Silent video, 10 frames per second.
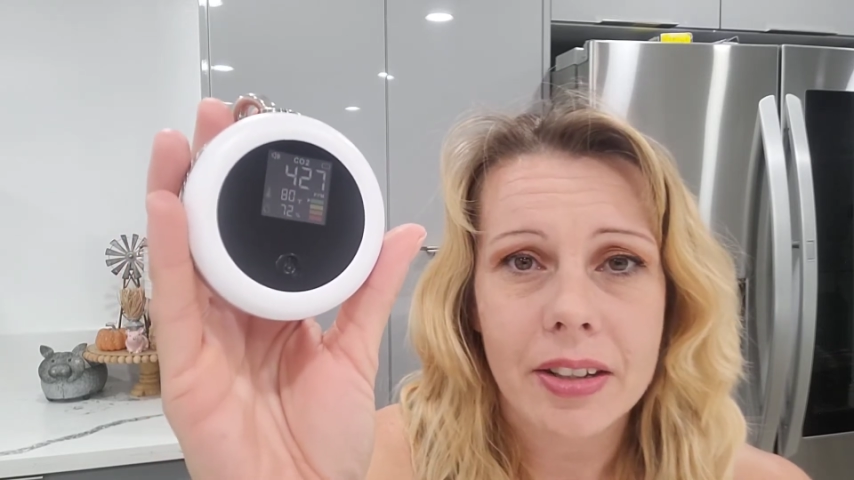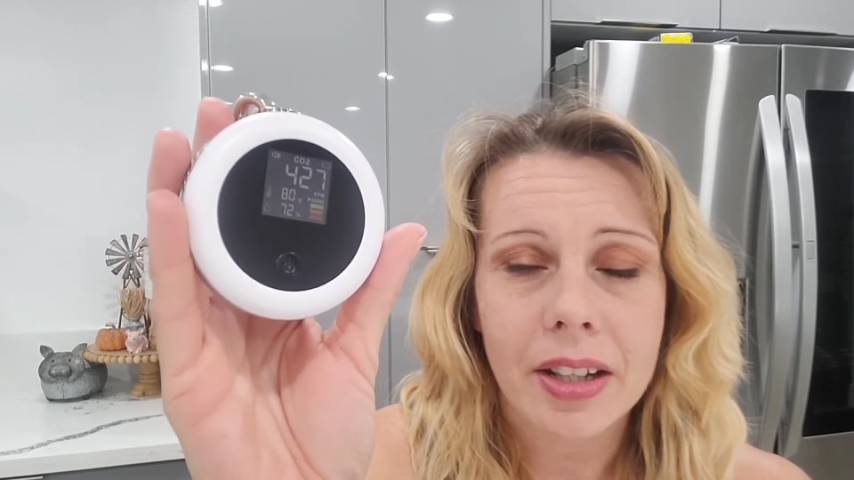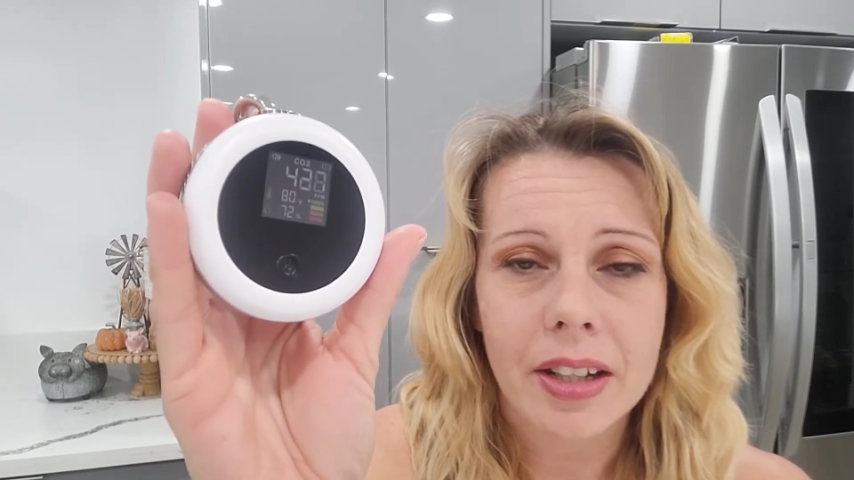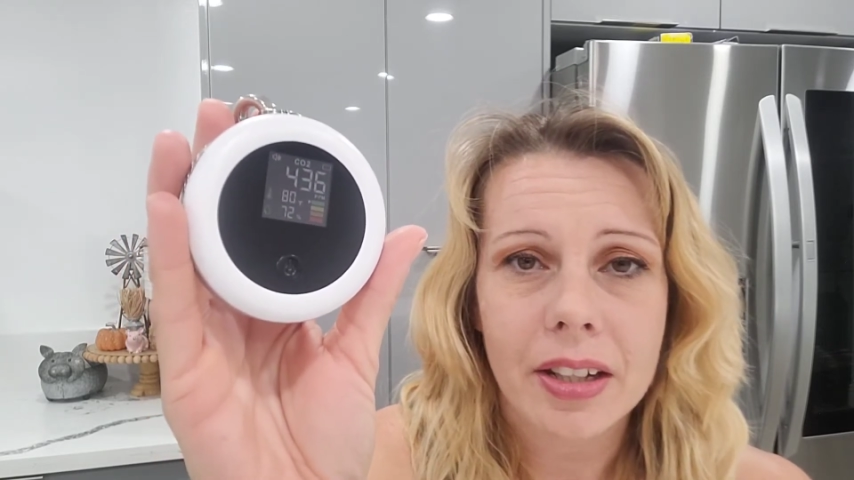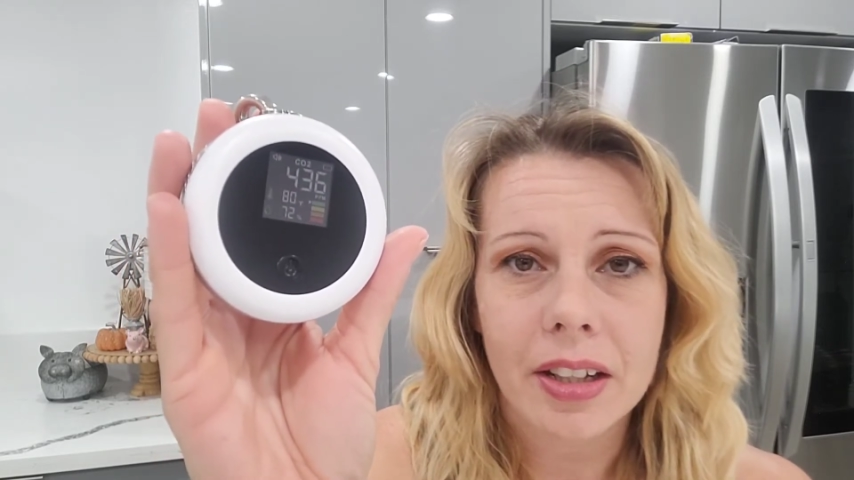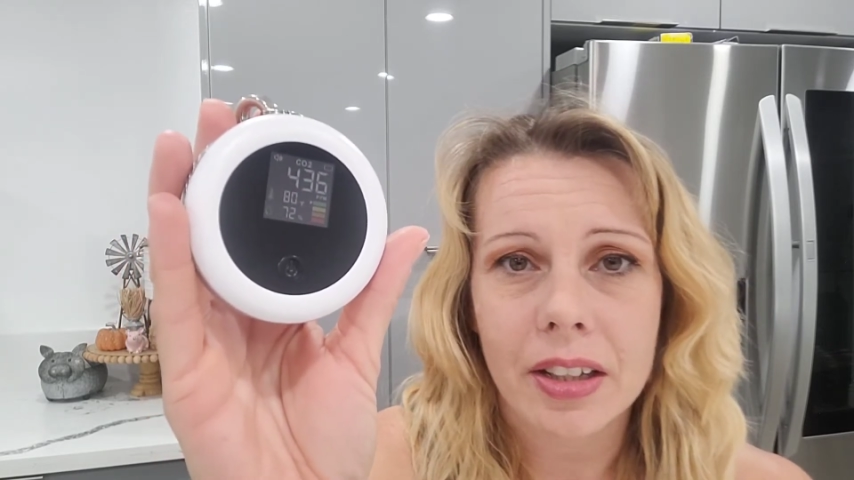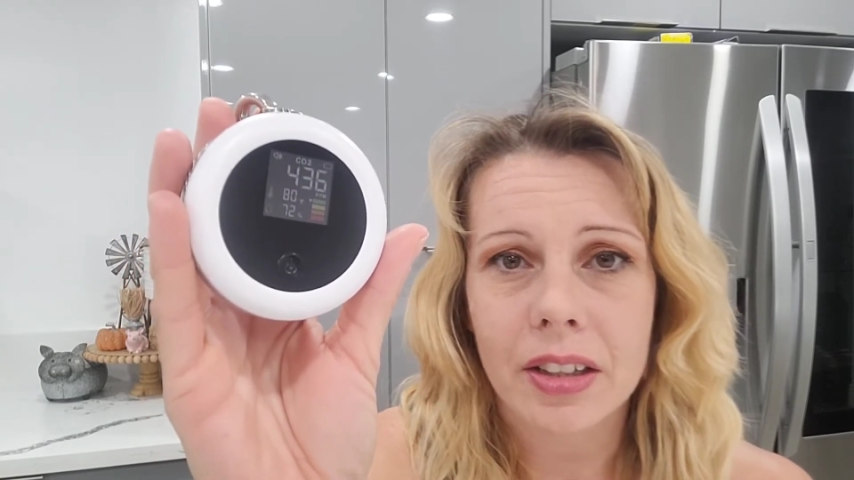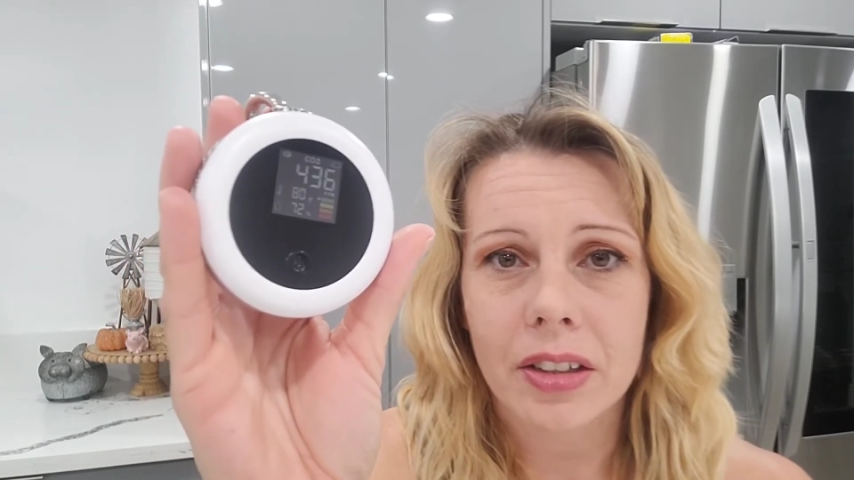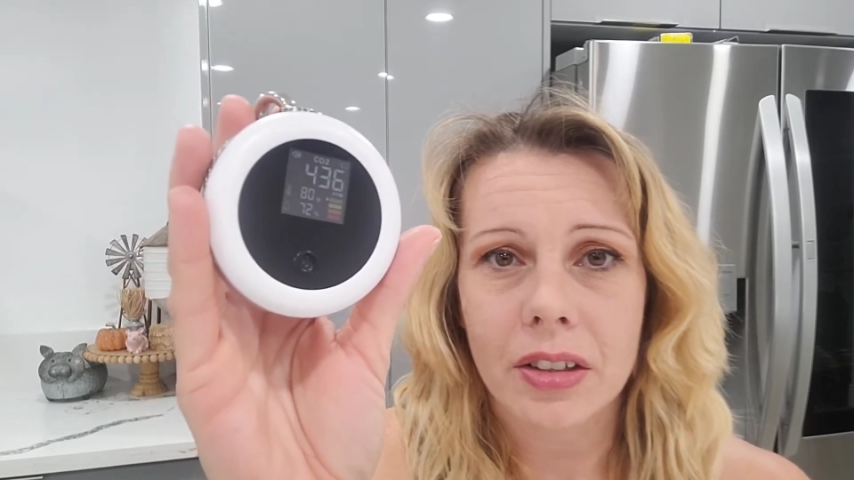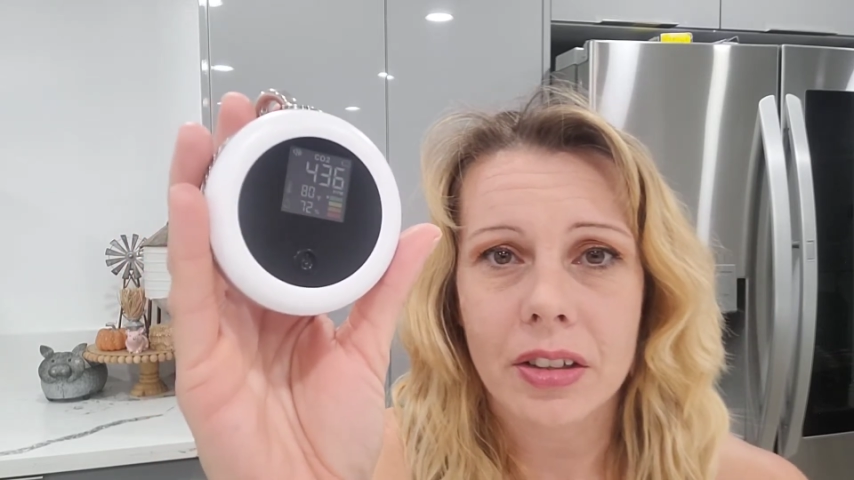They
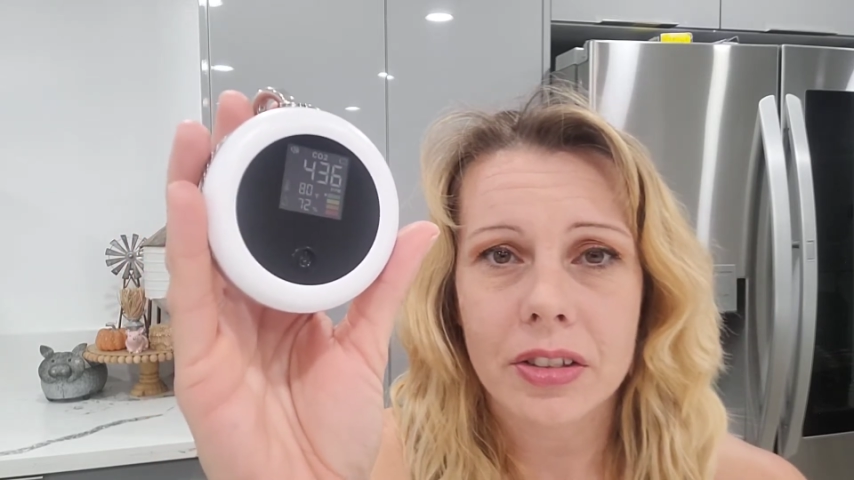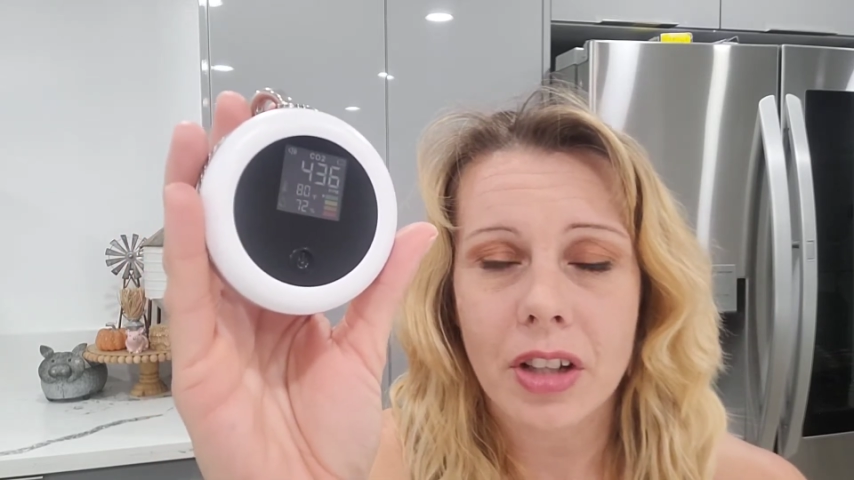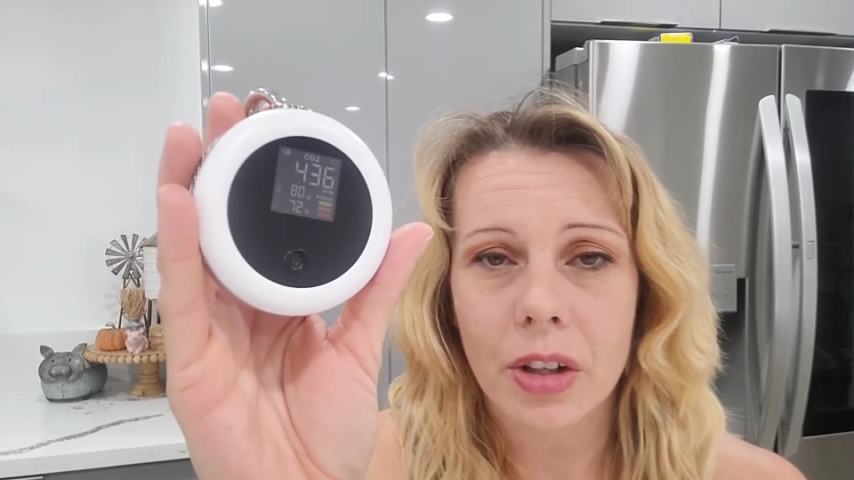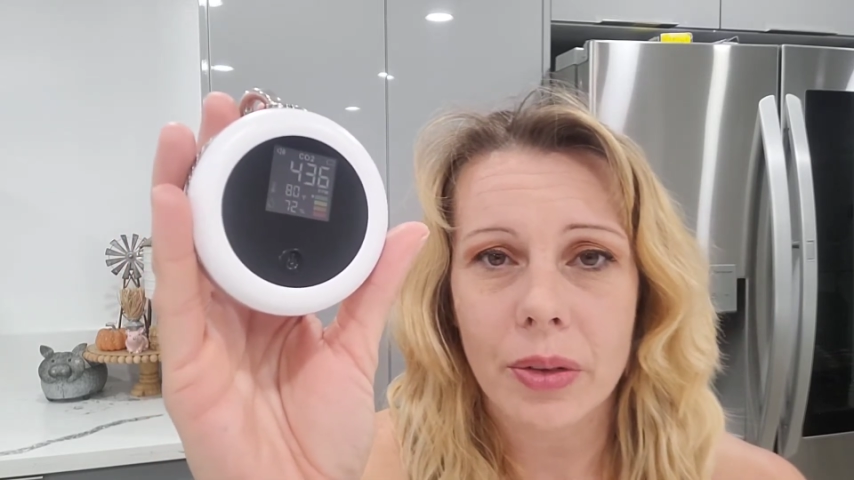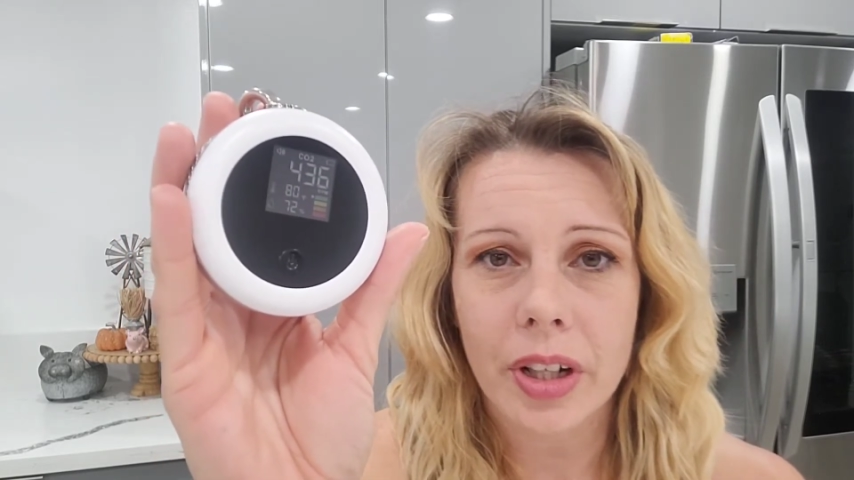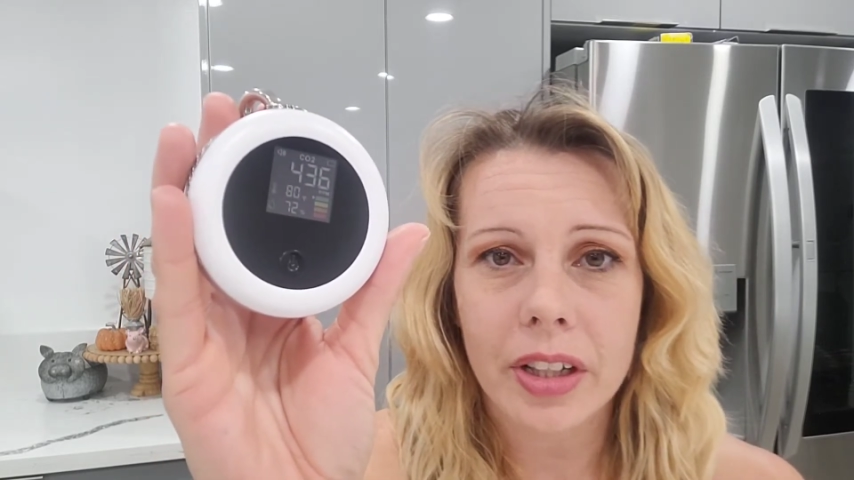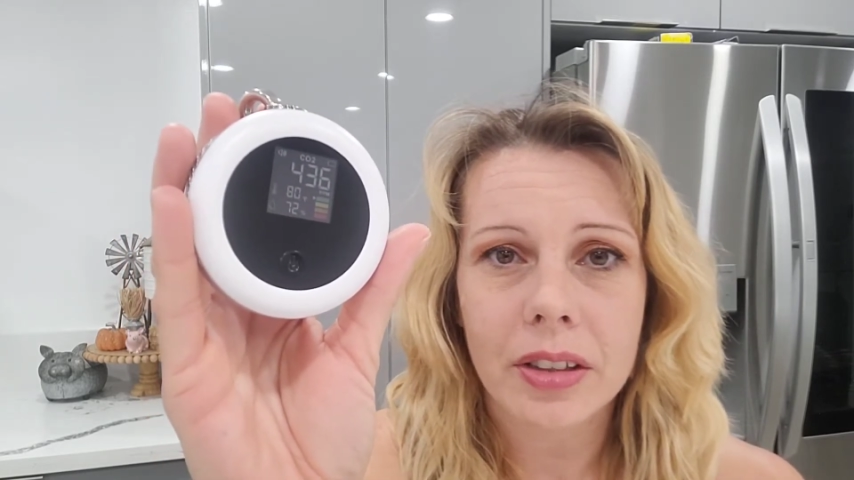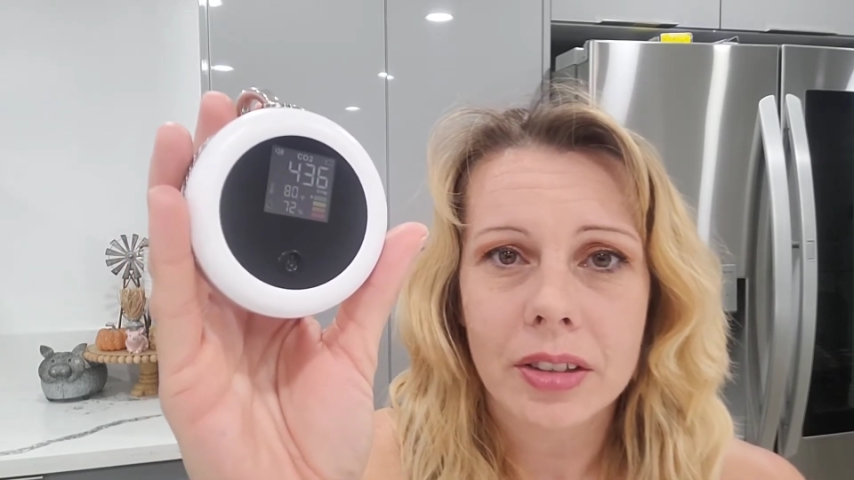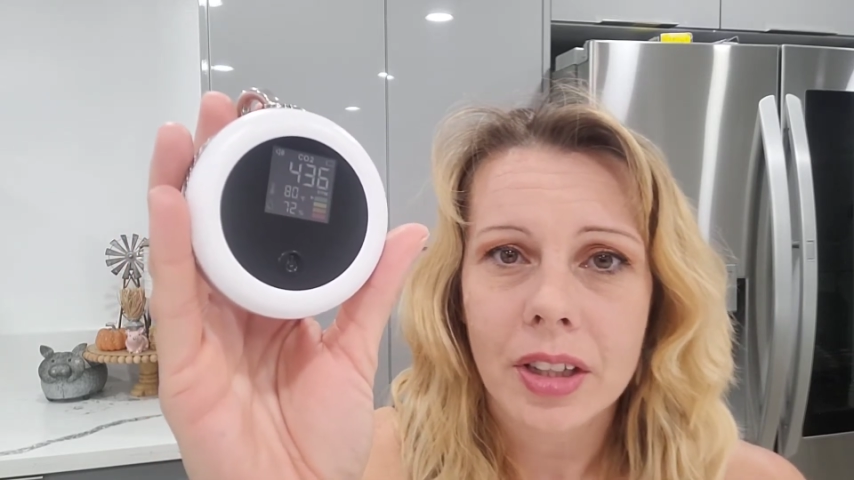can tolerate